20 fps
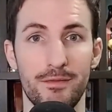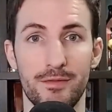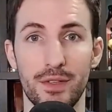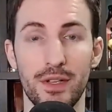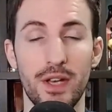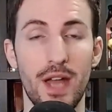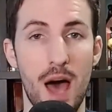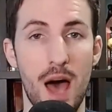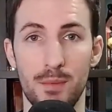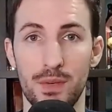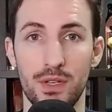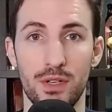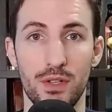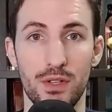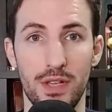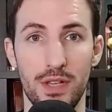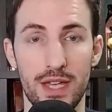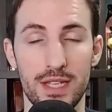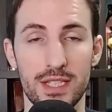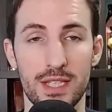
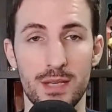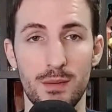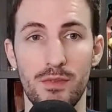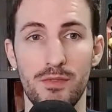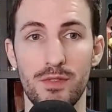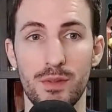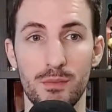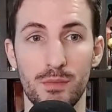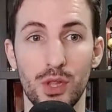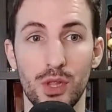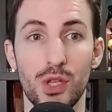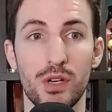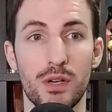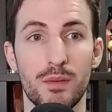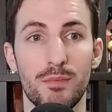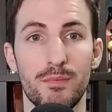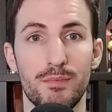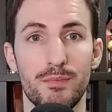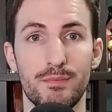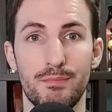phenomenal. Like some of them
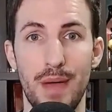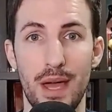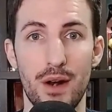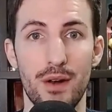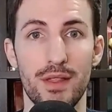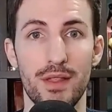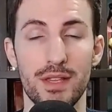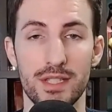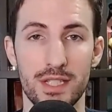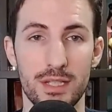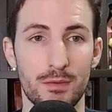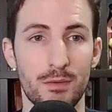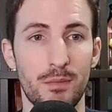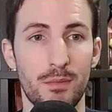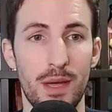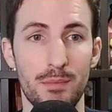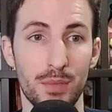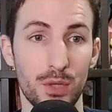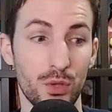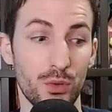look better than some
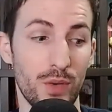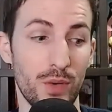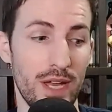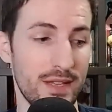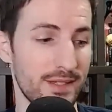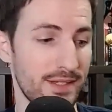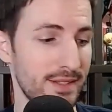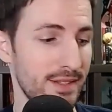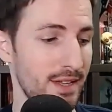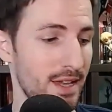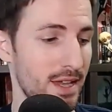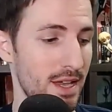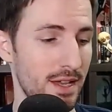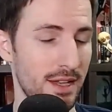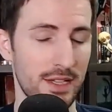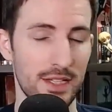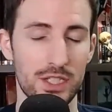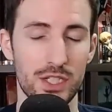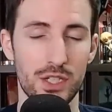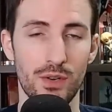of my Blu-rays.
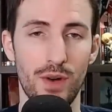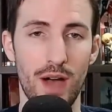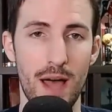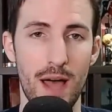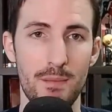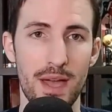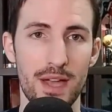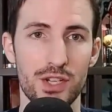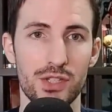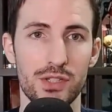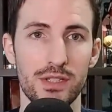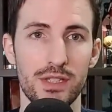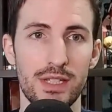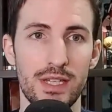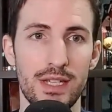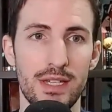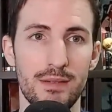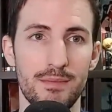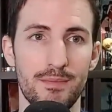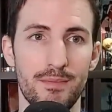So I'm
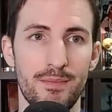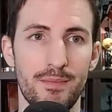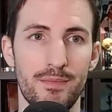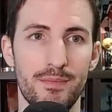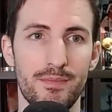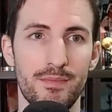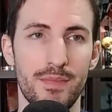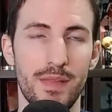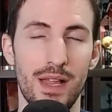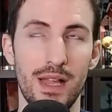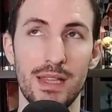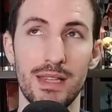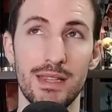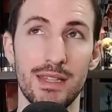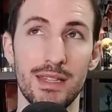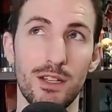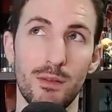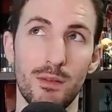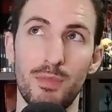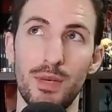actually a
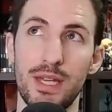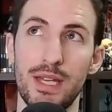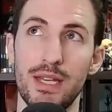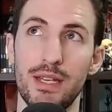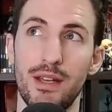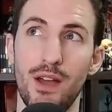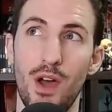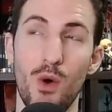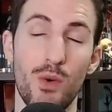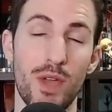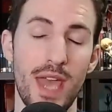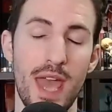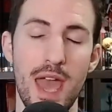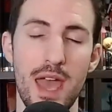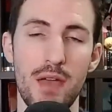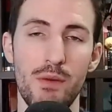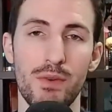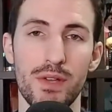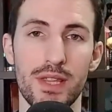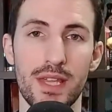little bit
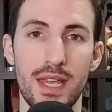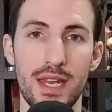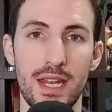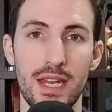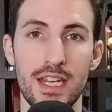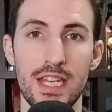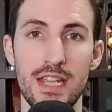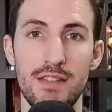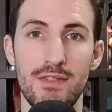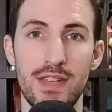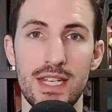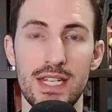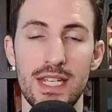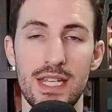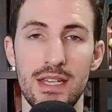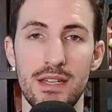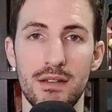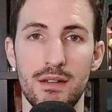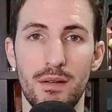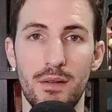okay with getting
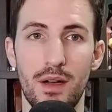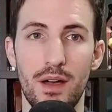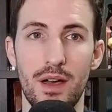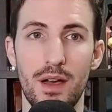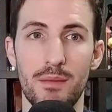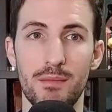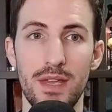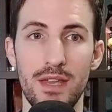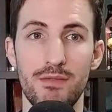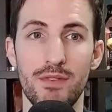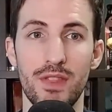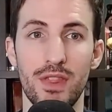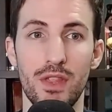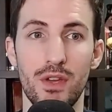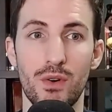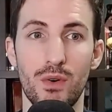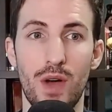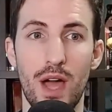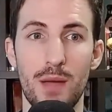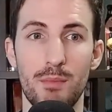DVD,
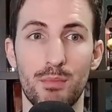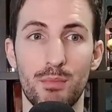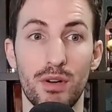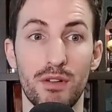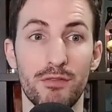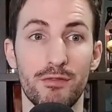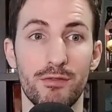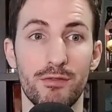even though I